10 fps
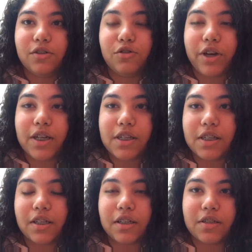
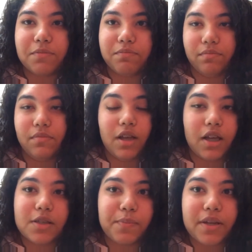transit is
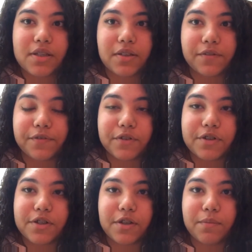expensive for
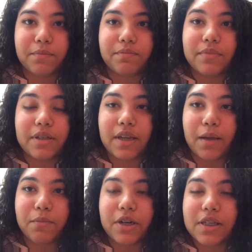some
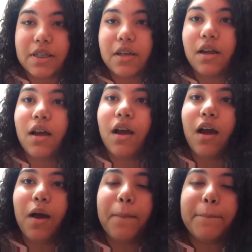damn
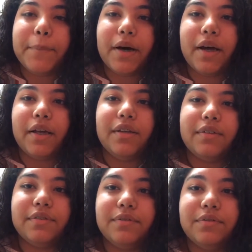reason. But
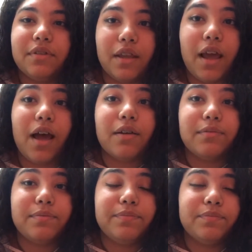yeah,
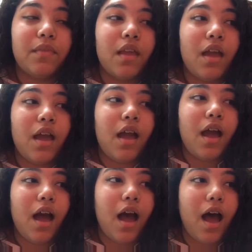
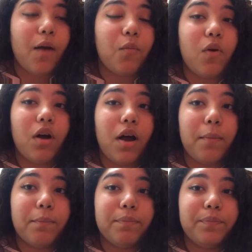I woke
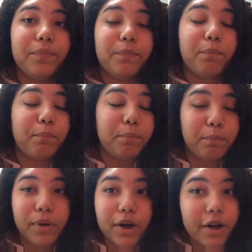up
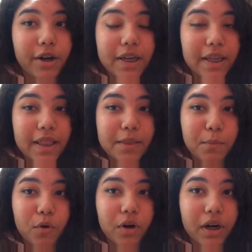but early in the
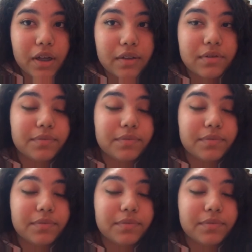morning,